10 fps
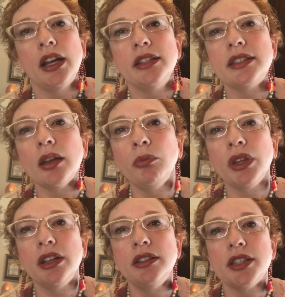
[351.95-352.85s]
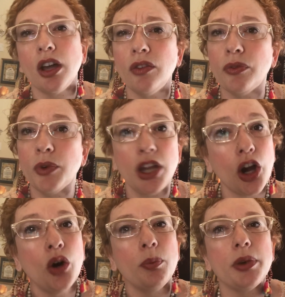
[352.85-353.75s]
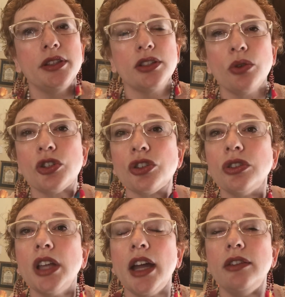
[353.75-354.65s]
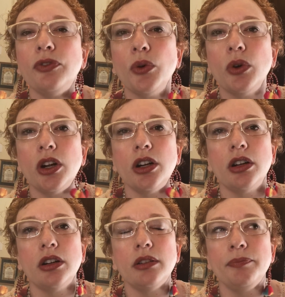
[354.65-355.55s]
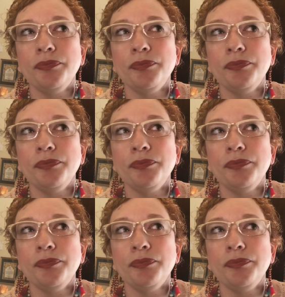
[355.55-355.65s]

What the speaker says: a semblance of, we hope, a social life or